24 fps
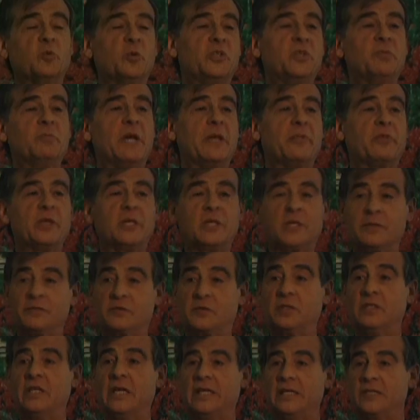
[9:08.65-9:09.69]
what you might think
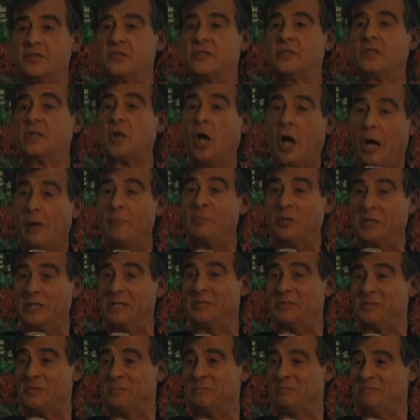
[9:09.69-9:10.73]
of as
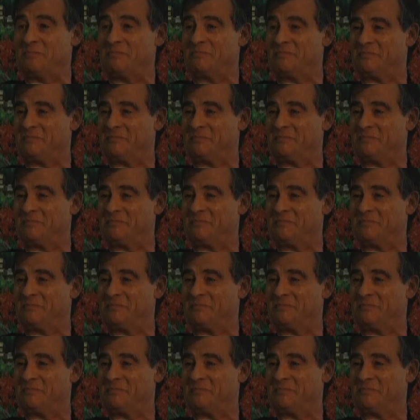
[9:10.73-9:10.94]
communism,